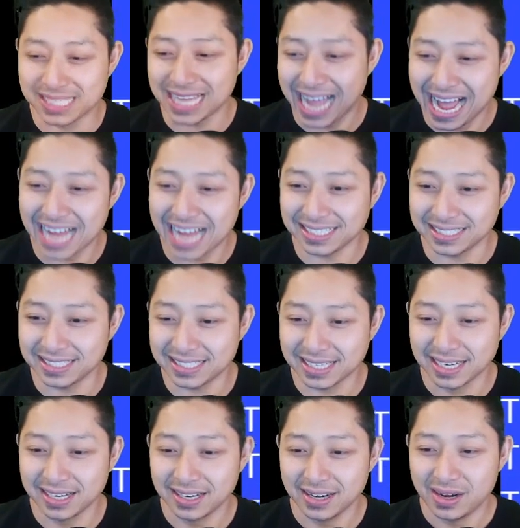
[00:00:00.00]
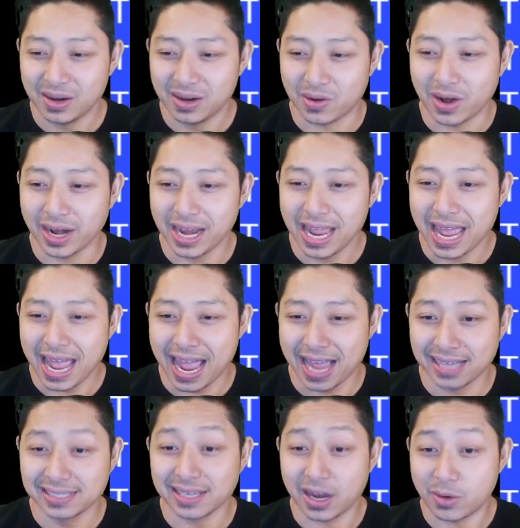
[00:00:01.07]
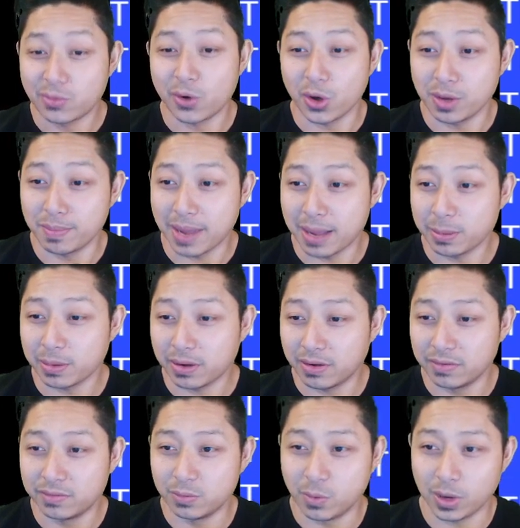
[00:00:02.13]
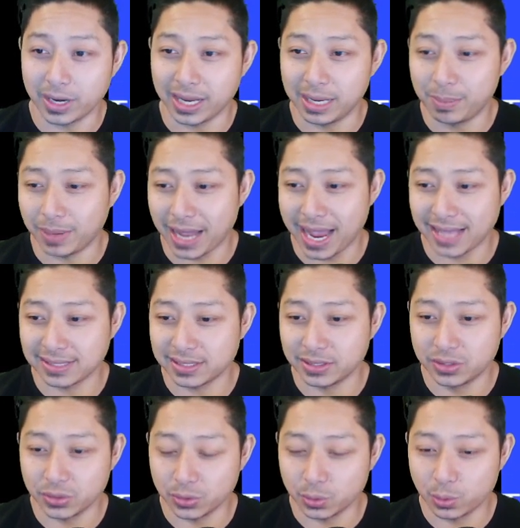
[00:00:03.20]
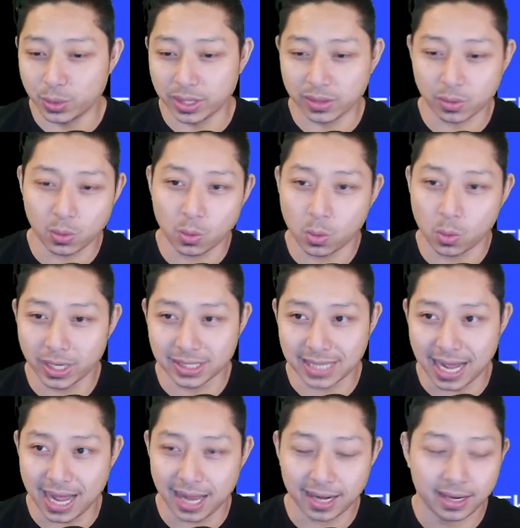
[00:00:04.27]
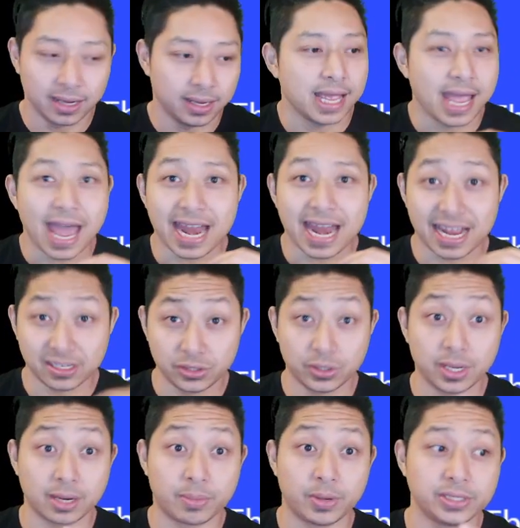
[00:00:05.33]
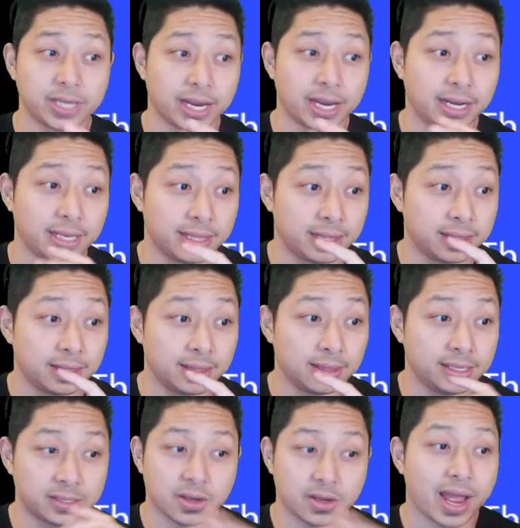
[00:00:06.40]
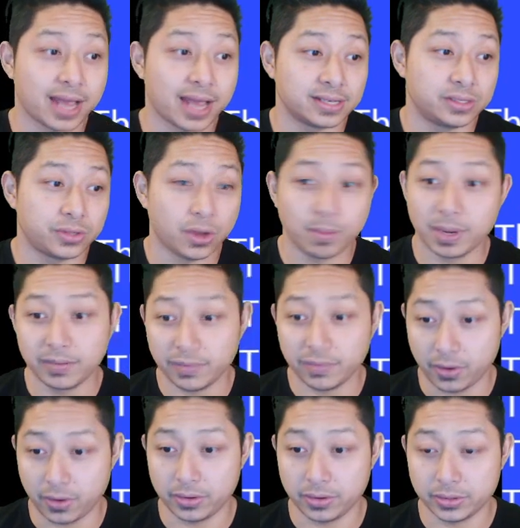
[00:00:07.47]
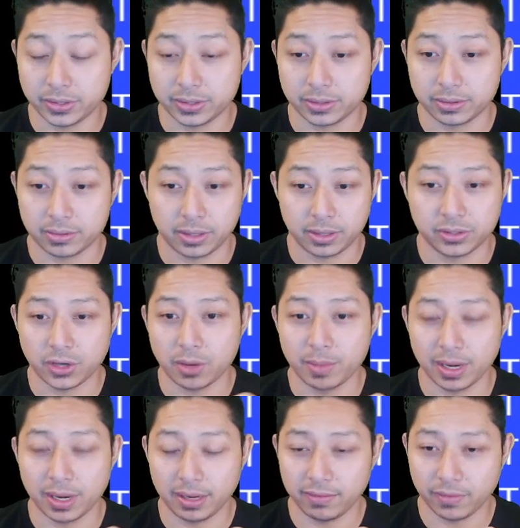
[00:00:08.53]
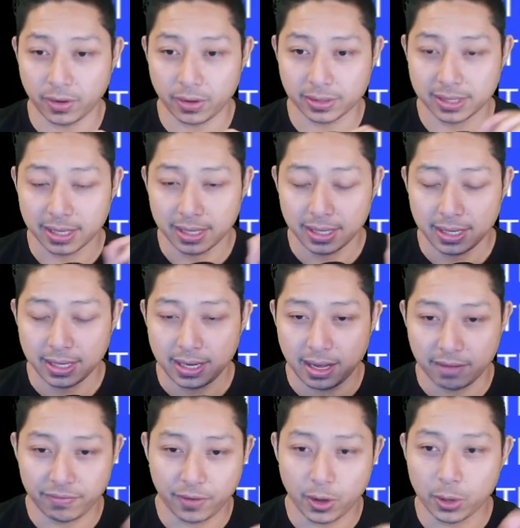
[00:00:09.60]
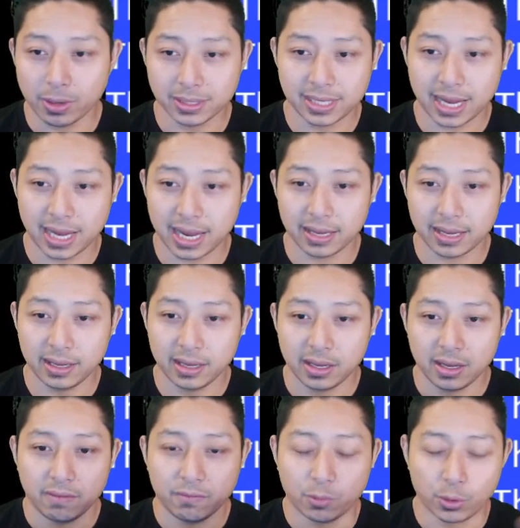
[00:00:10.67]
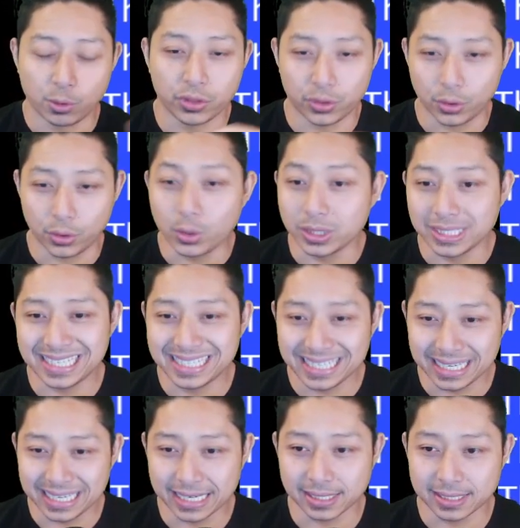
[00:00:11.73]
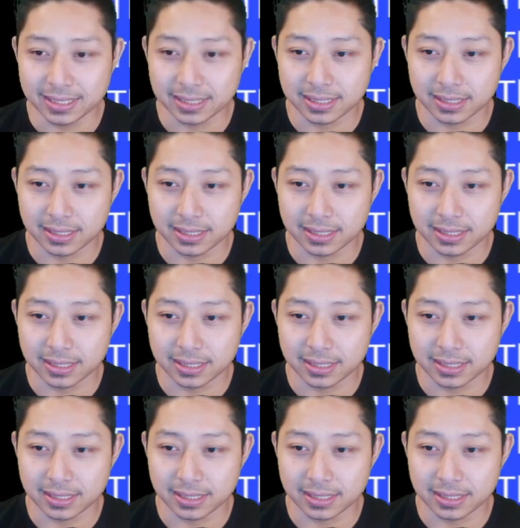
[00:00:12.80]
artist, right, has a roadmap of what he plans to do with all his art. And as you can appreciate, this guy has so many photos, right? So many photos. A photo a day for 30 years.